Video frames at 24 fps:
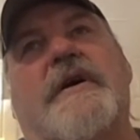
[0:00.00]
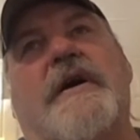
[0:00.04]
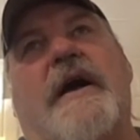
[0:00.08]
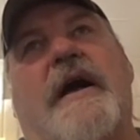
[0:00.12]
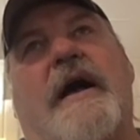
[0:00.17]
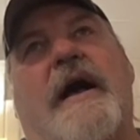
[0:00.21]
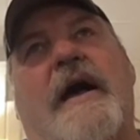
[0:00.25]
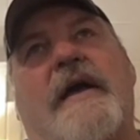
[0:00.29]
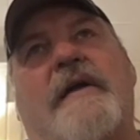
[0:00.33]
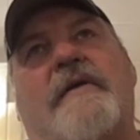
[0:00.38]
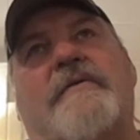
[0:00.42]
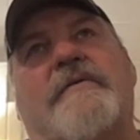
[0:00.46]

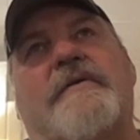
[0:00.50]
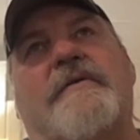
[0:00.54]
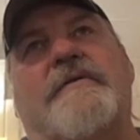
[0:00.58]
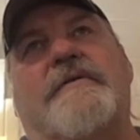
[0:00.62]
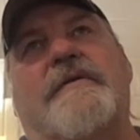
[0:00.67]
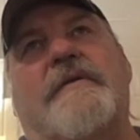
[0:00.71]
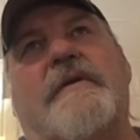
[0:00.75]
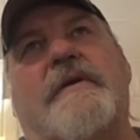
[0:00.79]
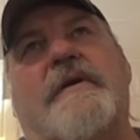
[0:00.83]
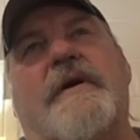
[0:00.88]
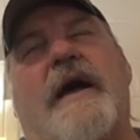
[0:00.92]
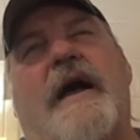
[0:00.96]
I don't.
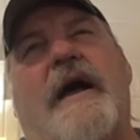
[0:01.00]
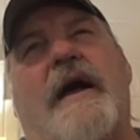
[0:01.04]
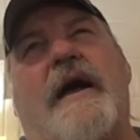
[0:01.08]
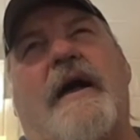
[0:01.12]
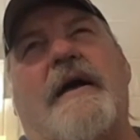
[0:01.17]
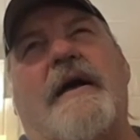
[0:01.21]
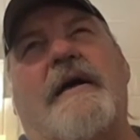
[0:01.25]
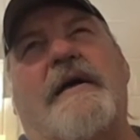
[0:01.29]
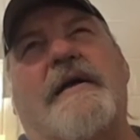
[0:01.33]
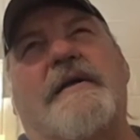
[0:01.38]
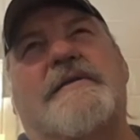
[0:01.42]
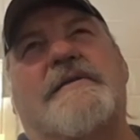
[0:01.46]

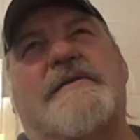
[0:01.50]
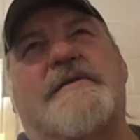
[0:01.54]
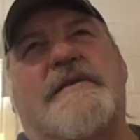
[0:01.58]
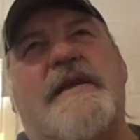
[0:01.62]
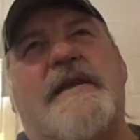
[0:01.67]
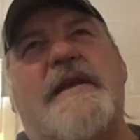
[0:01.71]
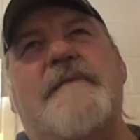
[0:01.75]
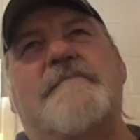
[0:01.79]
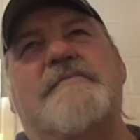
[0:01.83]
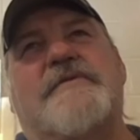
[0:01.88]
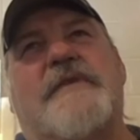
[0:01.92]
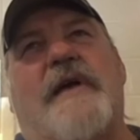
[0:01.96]

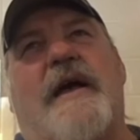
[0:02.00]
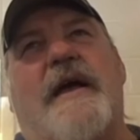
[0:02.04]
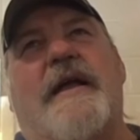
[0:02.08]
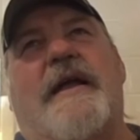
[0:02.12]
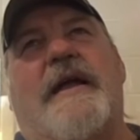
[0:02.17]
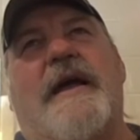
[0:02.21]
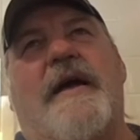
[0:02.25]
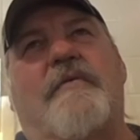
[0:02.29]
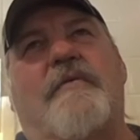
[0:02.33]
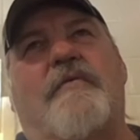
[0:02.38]
Seems like I